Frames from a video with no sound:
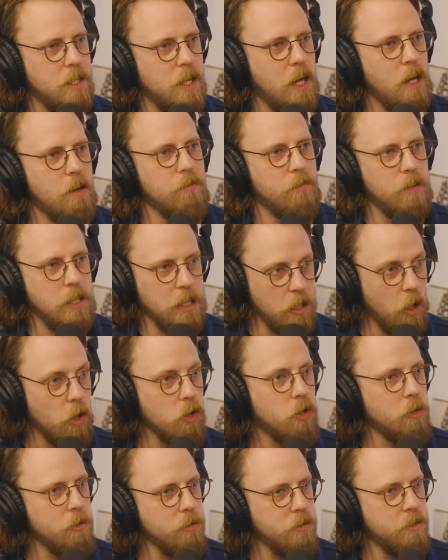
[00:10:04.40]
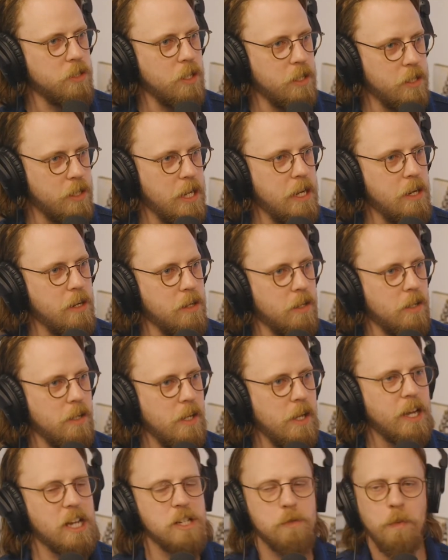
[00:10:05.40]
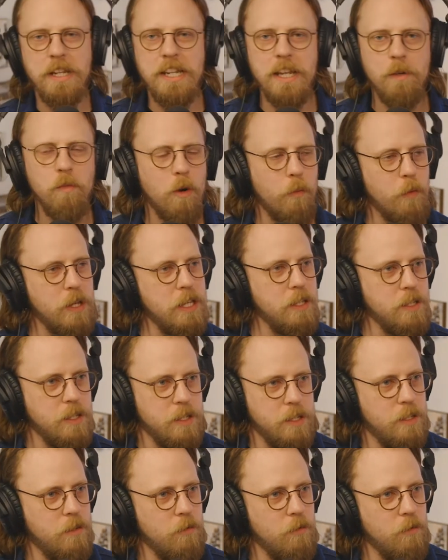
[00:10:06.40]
of locals there, because we did what we